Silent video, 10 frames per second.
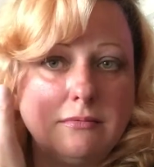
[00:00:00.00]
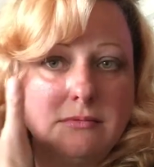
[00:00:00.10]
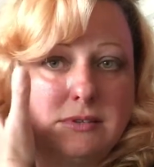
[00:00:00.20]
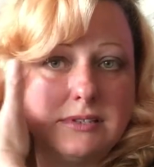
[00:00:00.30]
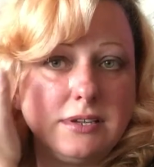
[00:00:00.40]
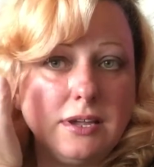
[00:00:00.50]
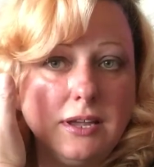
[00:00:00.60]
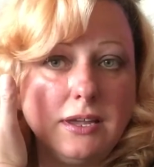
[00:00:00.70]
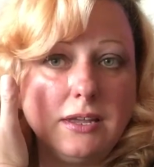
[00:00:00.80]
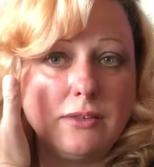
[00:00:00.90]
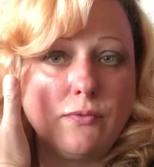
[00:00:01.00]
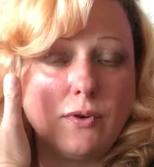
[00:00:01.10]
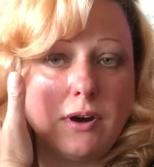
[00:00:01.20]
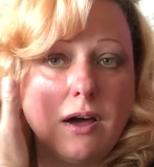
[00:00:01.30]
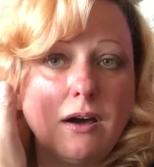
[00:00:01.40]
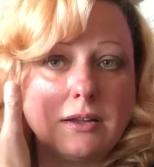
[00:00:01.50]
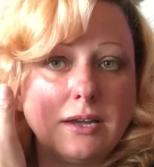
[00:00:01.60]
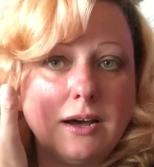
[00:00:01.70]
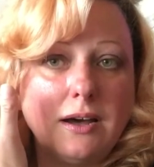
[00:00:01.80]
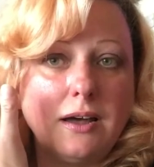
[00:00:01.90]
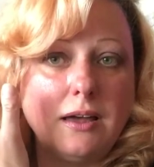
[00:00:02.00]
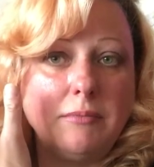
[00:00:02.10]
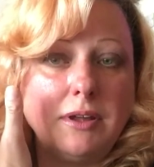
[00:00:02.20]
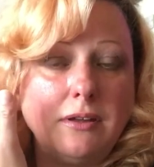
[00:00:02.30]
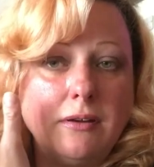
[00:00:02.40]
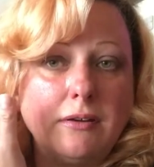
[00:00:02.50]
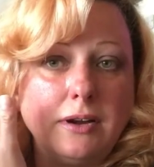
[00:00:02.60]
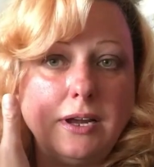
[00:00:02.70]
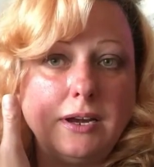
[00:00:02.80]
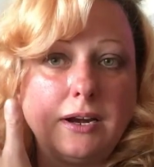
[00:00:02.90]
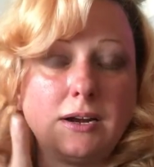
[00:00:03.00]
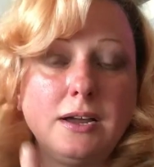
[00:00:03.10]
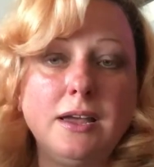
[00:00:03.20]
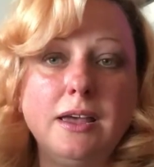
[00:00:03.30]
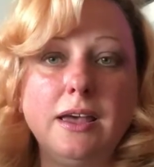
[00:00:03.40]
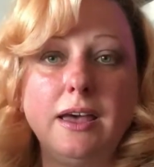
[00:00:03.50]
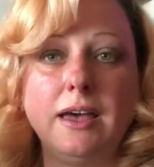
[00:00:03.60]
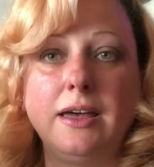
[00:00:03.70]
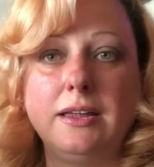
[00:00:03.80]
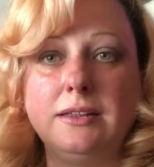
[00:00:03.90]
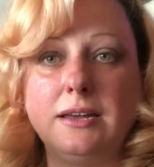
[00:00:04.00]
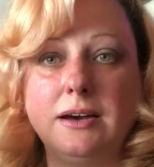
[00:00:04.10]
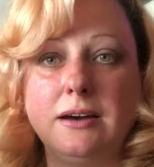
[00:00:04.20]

this heat for a long time in your ear. And